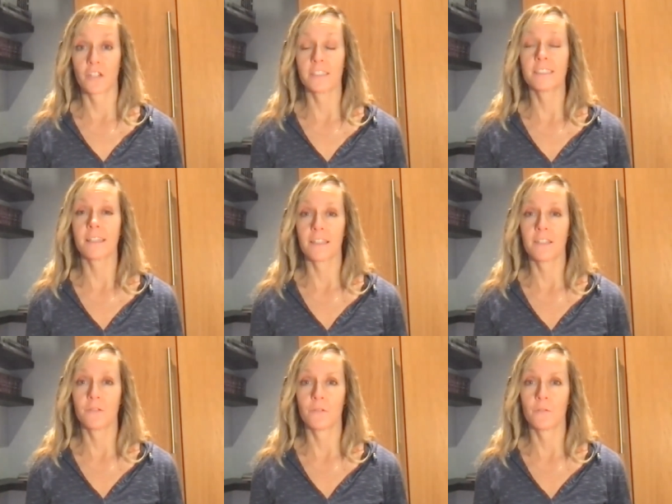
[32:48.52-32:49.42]
just like
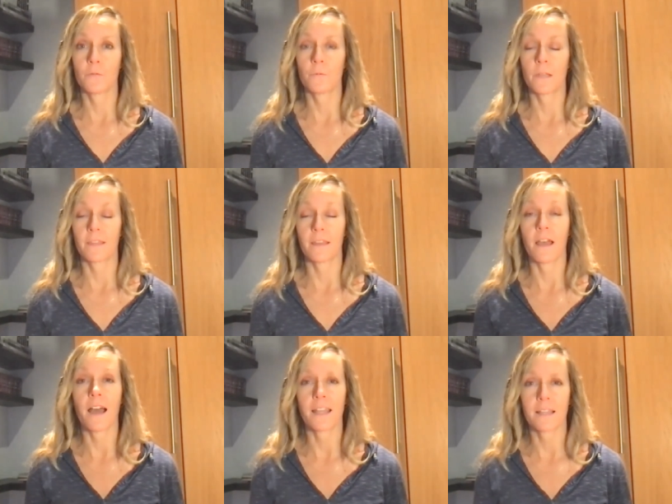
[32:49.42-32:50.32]
you do with the
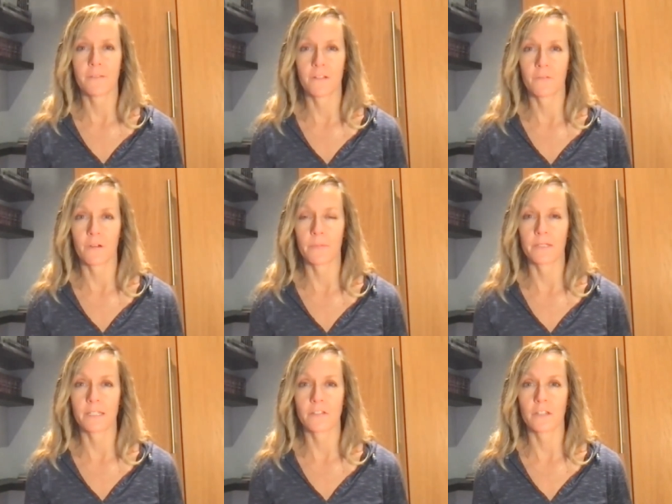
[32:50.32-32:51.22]
high level of
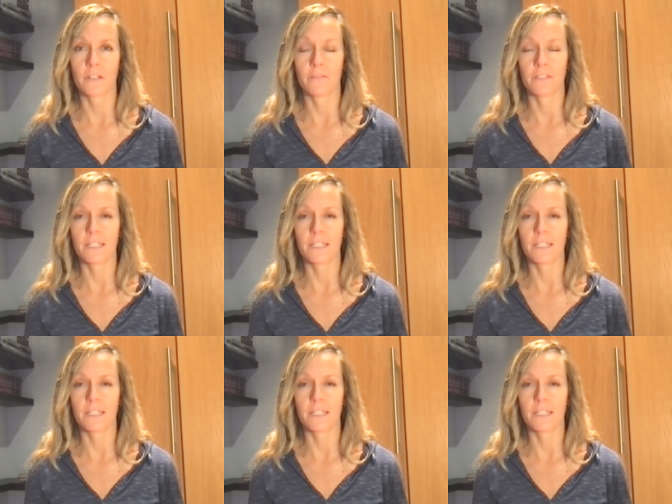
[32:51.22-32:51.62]
repetition of a